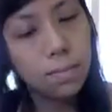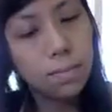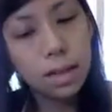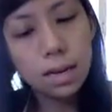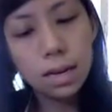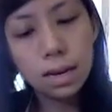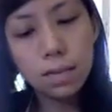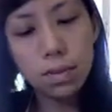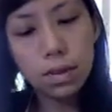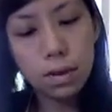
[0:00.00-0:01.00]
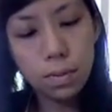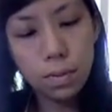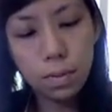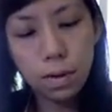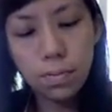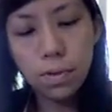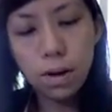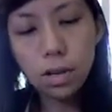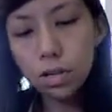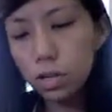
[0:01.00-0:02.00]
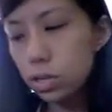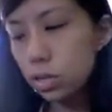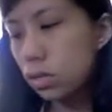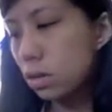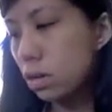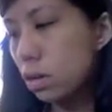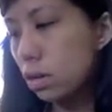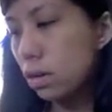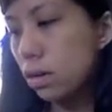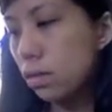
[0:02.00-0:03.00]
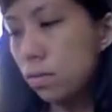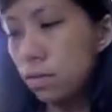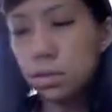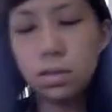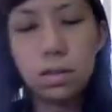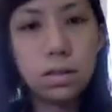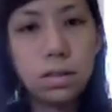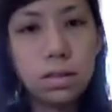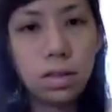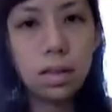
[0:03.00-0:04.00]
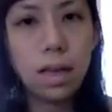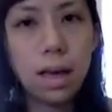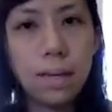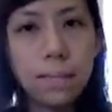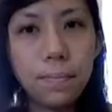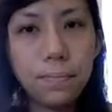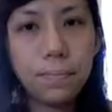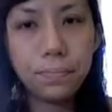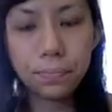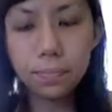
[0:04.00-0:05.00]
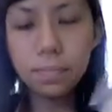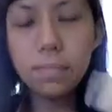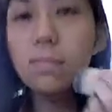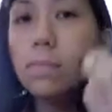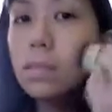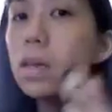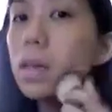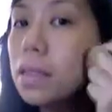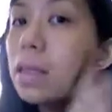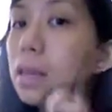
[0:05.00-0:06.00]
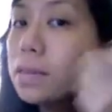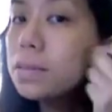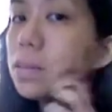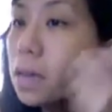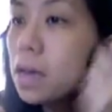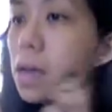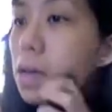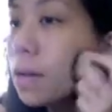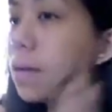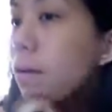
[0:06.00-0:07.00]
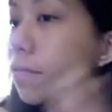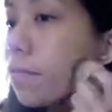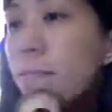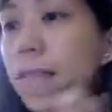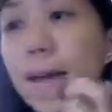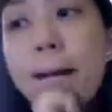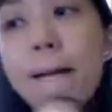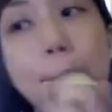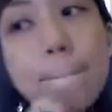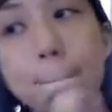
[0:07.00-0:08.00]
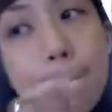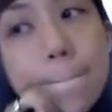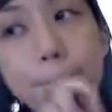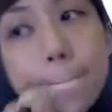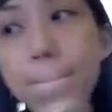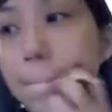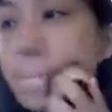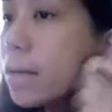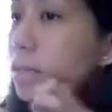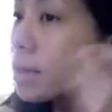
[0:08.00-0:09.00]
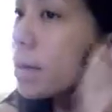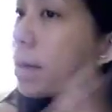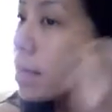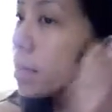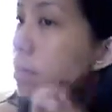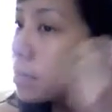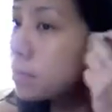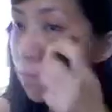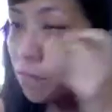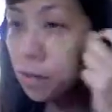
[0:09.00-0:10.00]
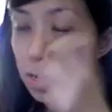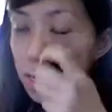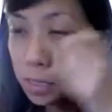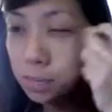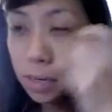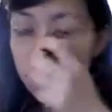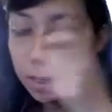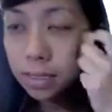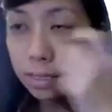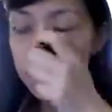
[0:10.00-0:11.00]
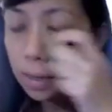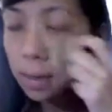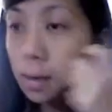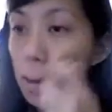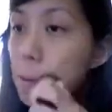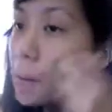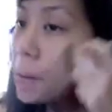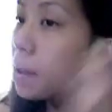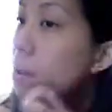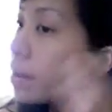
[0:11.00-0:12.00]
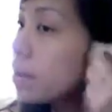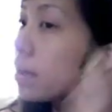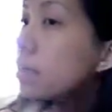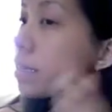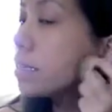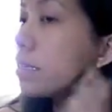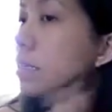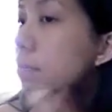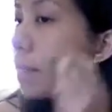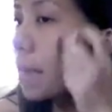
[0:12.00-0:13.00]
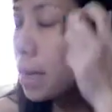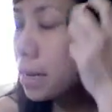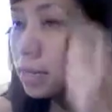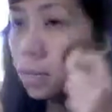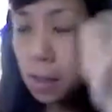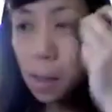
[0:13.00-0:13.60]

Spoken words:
blend it in with a kabuki brush, which looks like that, and then go from there. So I like this foundation because it's easy to blend